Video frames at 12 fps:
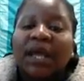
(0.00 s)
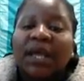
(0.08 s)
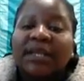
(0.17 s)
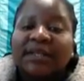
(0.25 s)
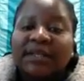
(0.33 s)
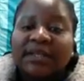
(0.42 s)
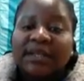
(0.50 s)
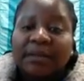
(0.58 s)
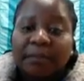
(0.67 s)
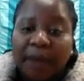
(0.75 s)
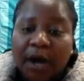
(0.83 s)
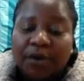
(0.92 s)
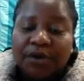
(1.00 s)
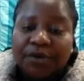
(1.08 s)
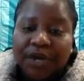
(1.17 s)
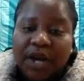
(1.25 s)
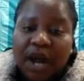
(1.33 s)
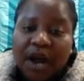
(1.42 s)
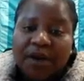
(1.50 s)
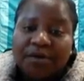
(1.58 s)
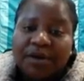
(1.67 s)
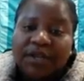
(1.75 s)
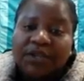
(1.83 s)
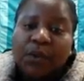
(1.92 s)
eastern boundary
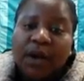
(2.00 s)
currents,